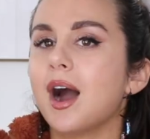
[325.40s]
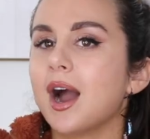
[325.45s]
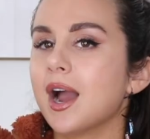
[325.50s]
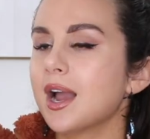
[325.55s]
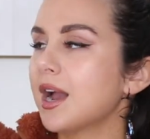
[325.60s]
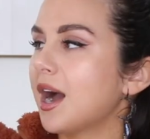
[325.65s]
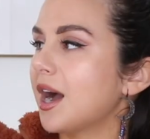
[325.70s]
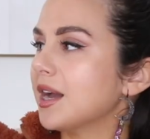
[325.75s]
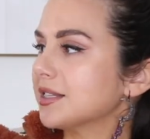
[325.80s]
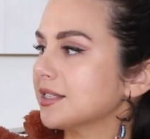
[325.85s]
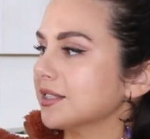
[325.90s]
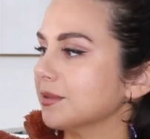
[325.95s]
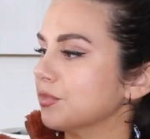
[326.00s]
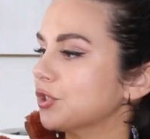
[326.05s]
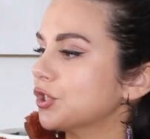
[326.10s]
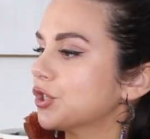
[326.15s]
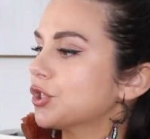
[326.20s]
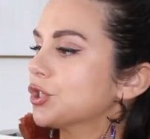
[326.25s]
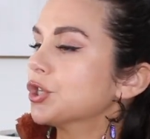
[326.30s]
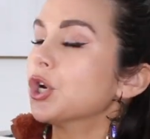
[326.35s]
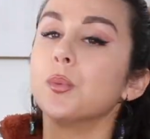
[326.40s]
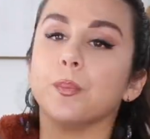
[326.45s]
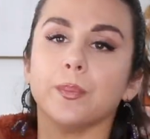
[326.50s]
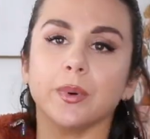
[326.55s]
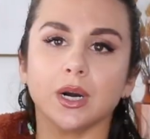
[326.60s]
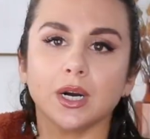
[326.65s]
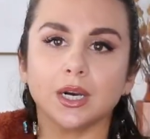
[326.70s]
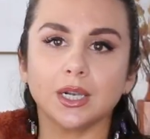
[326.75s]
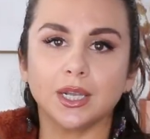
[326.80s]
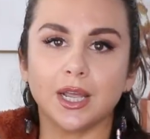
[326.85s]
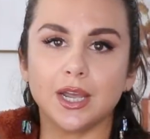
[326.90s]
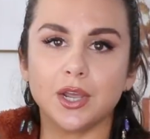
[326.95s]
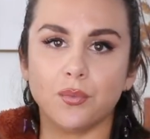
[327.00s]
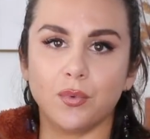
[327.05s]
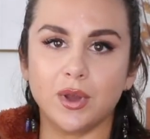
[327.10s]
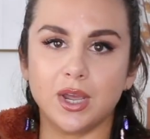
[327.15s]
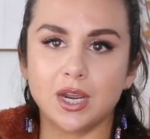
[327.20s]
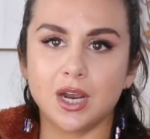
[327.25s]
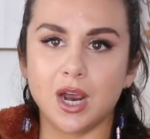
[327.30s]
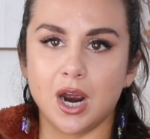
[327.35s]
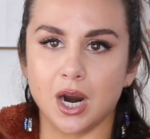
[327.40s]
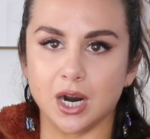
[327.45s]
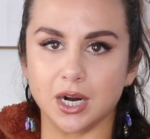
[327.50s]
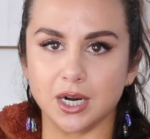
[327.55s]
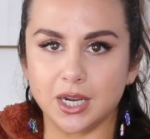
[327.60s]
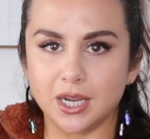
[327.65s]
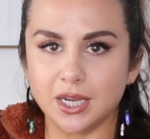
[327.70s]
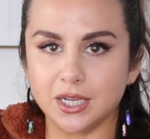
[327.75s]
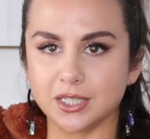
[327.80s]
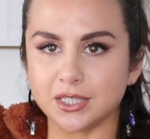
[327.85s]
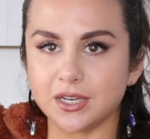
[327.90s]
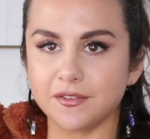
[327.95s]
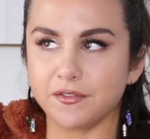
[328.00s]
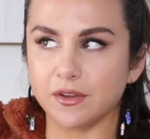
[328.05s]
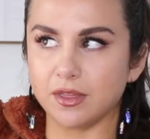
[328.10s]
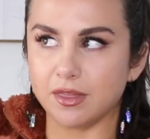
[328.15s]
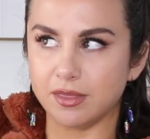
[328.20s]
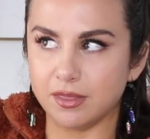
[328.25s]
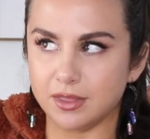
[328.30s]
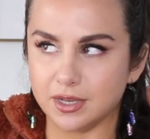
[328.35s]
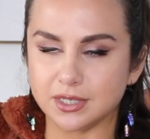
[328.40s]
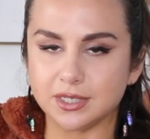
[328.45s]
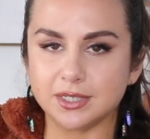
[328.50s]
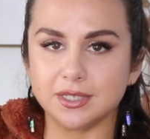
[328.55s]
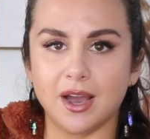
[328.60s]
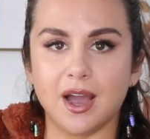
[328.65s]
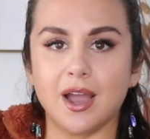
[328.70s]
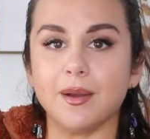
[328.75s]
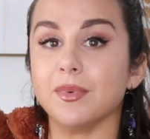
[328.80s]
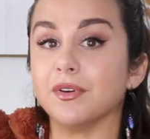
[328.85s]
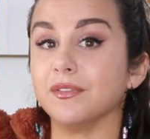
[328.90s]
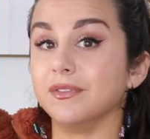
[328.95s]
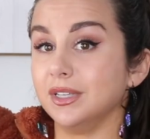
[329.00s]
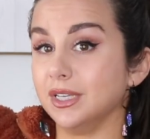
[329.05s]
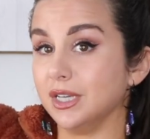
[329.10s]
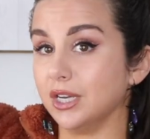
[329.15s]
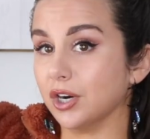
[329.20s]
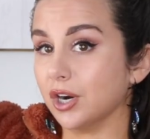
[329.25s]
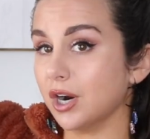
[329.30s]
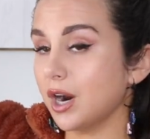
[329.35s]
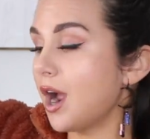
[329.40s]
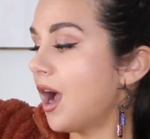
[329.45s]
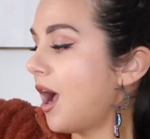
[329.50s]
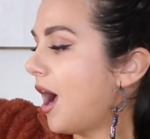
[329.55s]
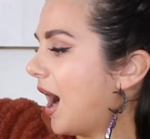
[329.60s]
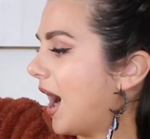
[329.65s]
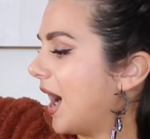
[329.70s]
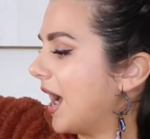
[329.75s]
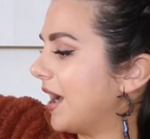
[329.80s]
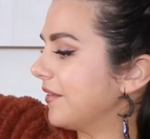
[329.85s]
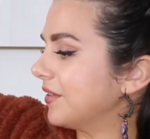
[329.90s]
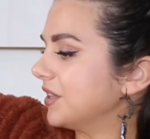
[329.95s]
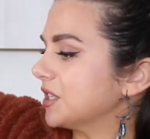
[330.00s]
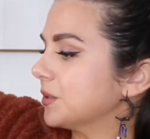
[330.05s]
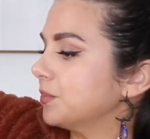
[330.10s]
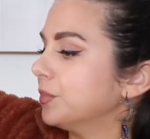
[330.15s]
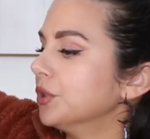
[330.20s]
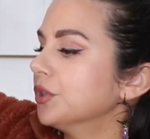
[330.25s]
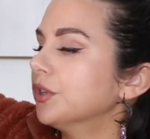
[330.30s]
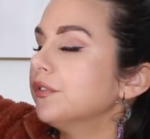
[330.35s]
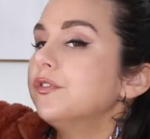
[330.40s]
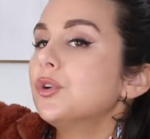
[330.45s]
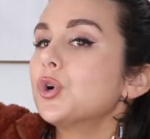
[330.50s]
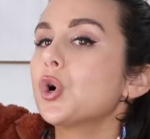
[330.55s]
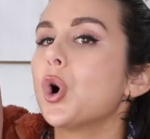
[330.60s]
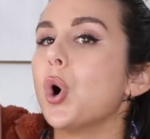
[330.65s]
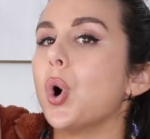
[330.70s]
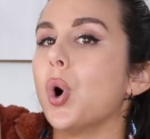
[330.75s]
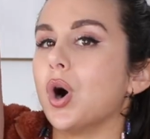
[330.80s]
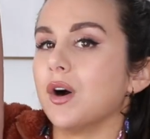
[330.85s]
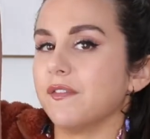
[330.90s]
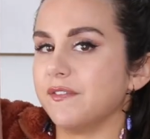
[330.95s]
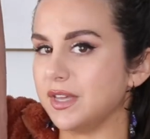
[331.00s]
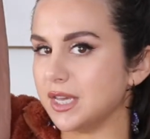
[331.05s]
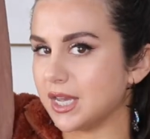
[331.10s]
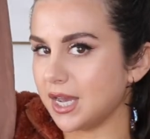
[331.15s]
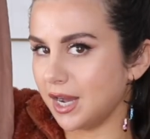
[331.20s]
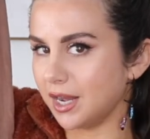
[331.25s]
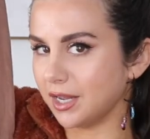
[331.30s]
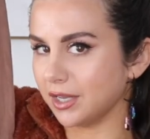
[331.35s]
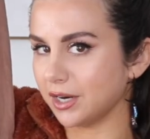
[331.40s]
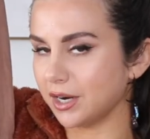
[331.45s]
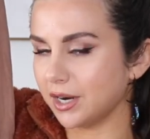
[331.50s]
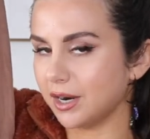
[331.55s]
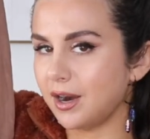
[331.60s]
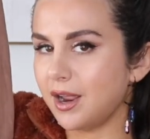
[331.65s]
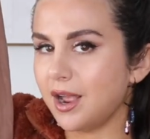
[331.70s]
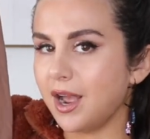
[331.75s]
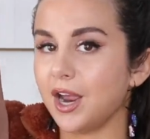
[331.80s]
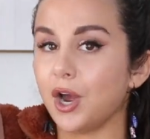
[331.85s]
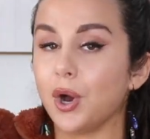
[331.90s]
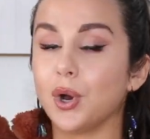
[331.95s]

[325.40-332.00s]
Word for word: I got some super lightweight cardigans for this time of year. I have it in this beautiful coffee color. I